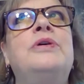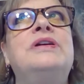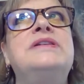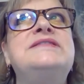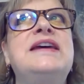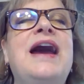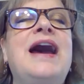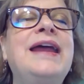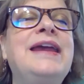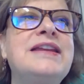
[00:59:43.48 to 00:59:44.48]
say
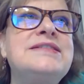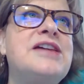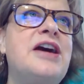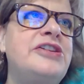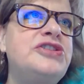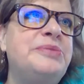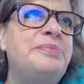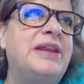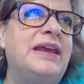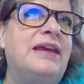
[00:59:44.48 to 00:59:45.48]
I get a scholarship
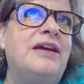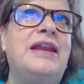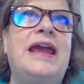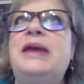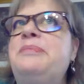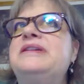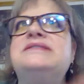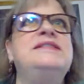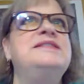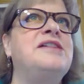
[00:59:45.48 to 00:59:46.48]
lead on
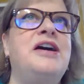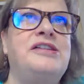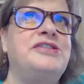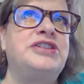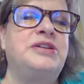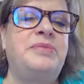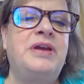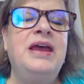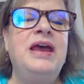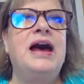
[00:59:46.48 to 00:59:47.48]
ABC scholarship.
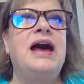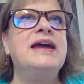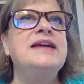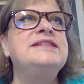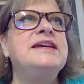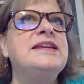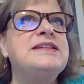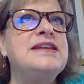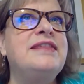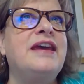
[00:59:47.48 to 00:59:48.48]
I send it
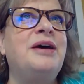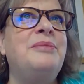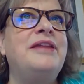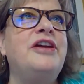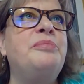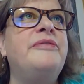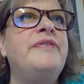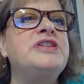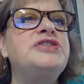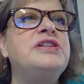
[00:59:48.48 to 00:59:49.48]
to them and their
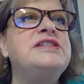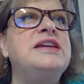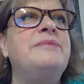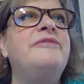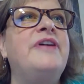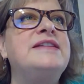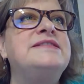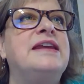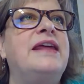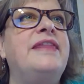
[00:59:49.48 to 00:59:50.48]
professional team vets
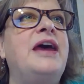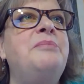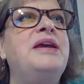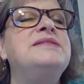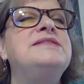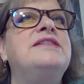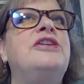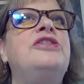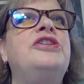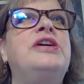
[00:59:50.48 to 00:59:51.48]
it. And that means that
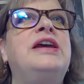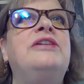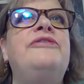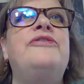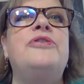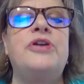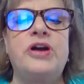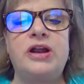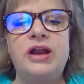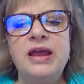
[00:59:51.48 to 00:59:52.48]
they're looking
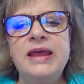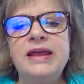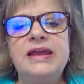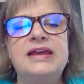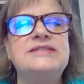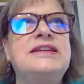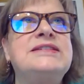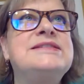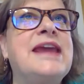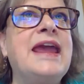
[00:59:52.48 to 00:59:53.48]
for, is it a
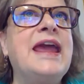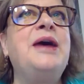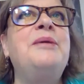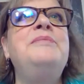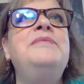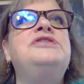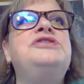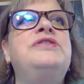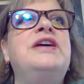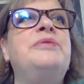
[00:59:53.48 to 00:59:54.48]
scam?
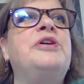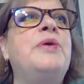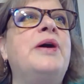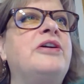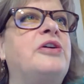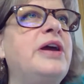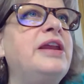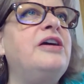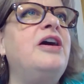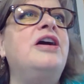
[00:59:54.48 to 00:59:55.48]
Do they require
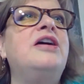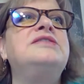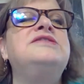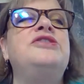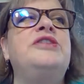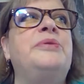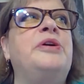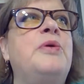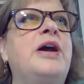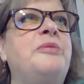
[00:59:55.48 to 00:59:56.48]
credit cards? Do they
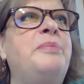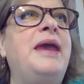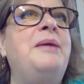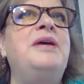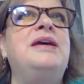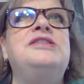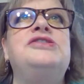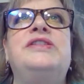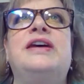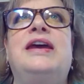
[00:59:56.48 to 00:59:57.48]
require payment?
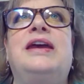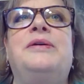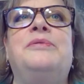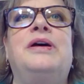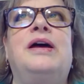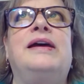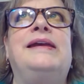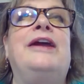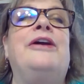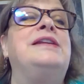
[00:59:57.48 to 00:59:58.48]
Do they
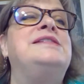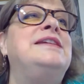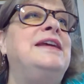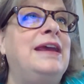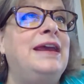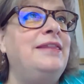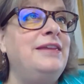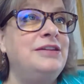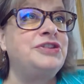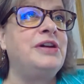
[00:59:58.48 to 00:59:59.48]
guarantee
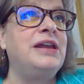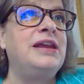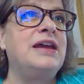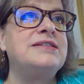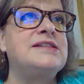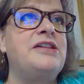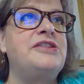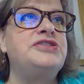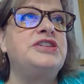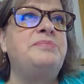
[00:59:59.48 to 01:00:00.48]
that you're going to get a
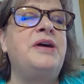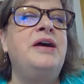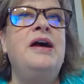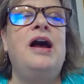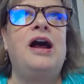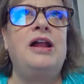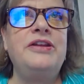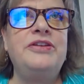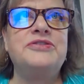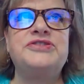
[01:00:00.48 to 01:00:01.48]
scholarship? All
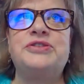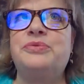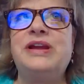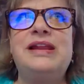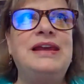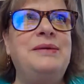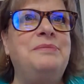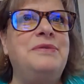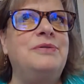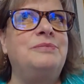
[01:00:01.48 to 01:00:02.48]
of those are really
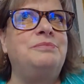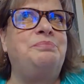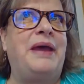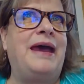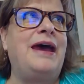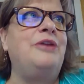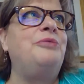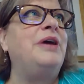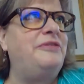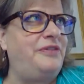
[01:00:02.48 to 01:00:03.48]
bad
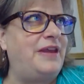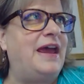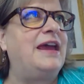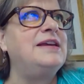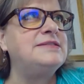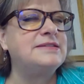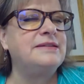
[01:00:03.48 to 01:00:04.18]
red flags.